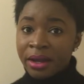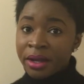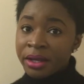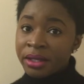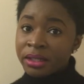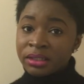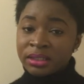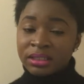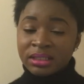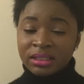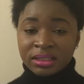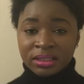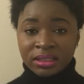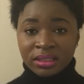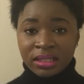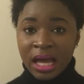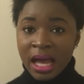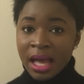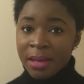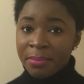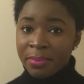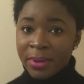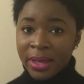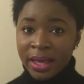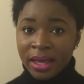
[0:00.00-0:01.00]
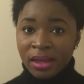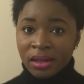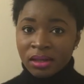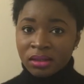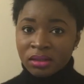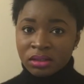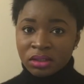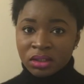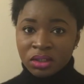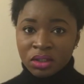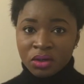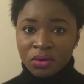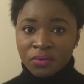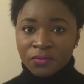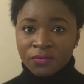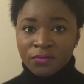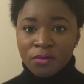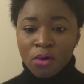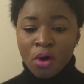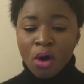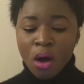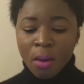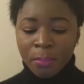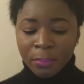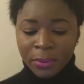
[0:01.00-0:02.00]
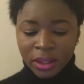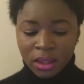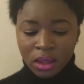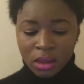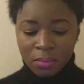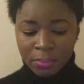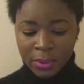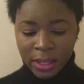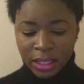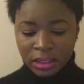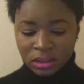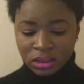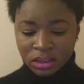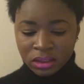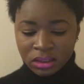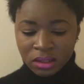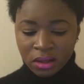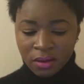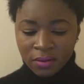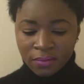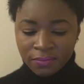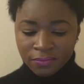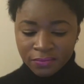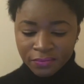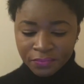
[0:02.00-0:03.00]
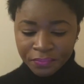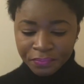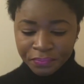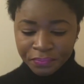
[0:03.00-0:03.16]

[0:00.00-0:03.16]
earn stipends, for upkeep and stuff.